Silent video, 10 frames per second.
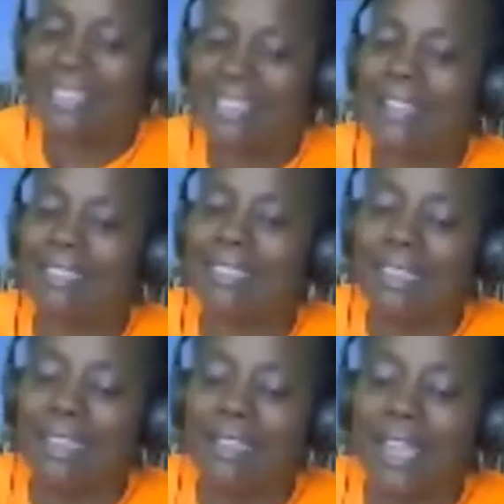that
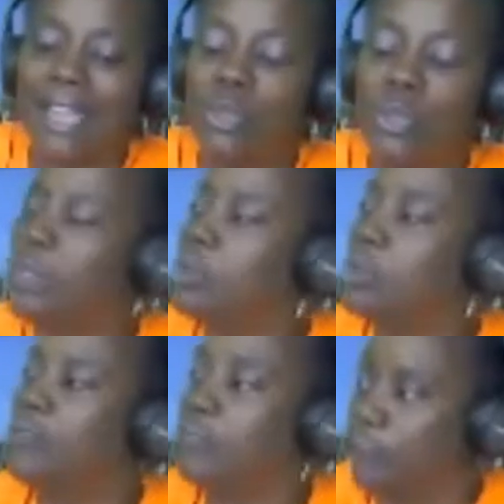thing that you will do
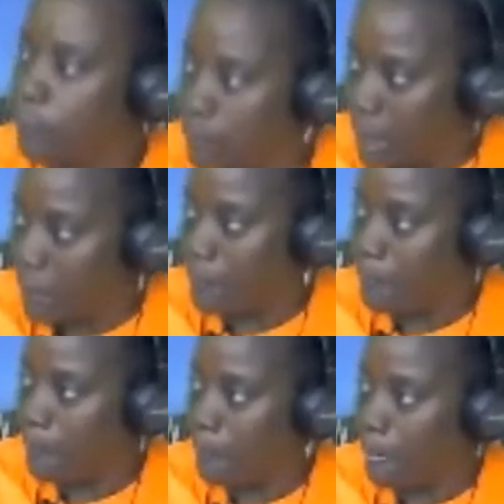for free.
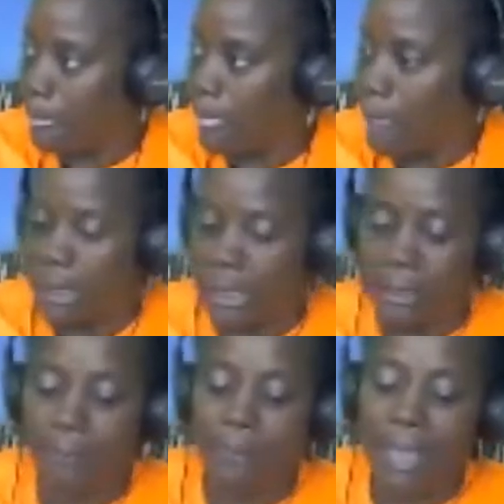Okay?
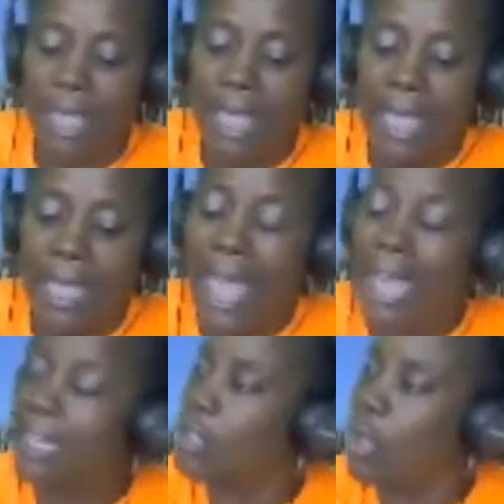
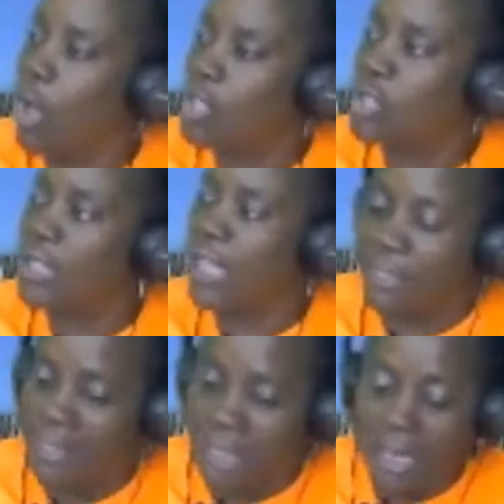And it's also
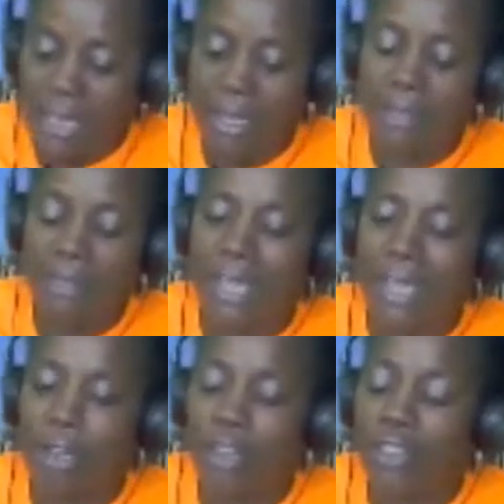that thing
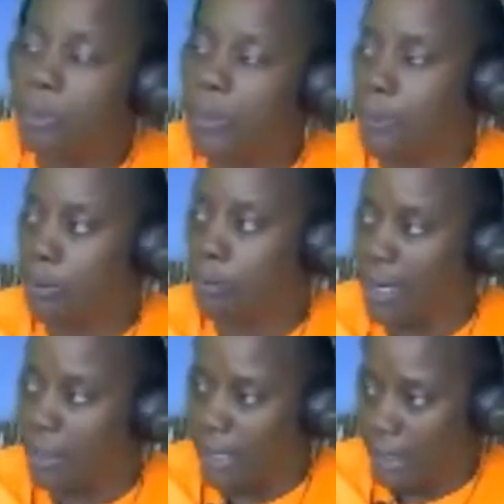that other people
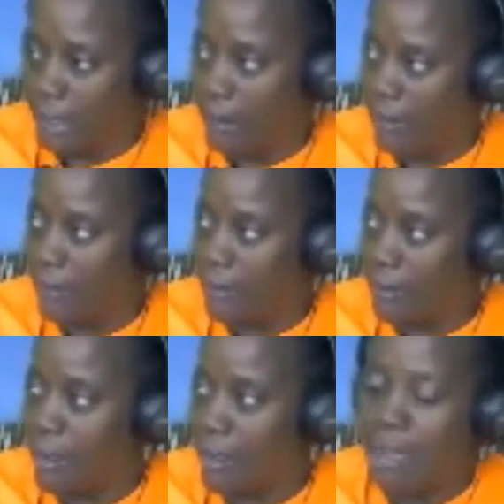recognize,
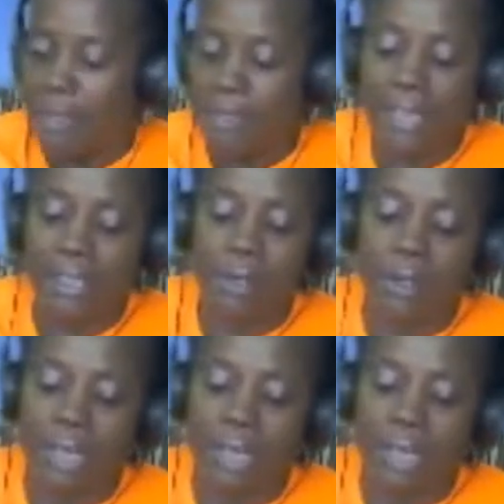that they're going to